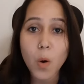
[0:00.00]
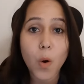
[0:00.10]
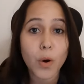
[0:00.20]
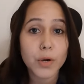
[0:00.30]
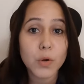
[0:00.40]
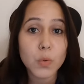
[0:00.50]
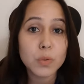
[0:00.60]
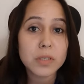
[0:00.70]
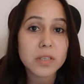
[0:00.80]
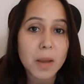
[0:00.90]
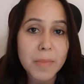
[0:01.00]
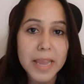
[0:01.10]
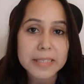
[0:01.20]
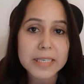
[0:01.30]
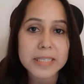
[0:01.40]
or do some
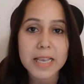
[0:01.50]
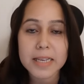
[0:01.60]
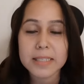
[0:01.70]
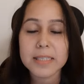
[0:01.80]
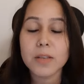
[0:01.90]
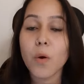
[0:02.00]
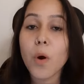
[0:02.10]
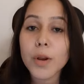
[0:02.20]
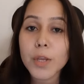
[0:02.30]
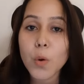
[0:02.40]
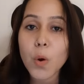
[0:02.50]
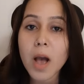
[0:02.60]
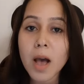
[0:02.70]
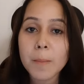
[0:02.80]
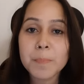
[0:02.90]
exercises or
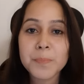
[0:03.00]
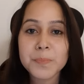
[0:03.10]
yoga.